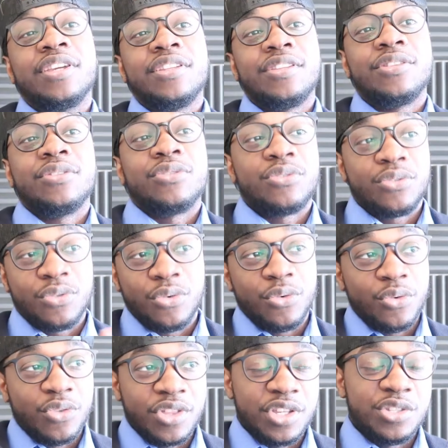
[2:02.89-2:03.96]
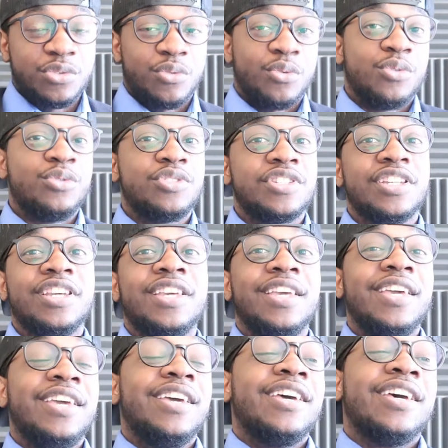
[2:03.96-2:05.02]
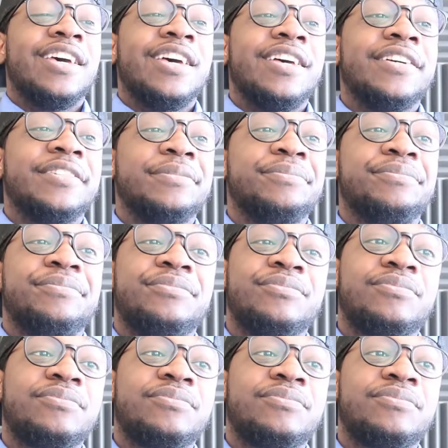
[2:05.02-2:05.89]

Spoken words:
get through these rules. That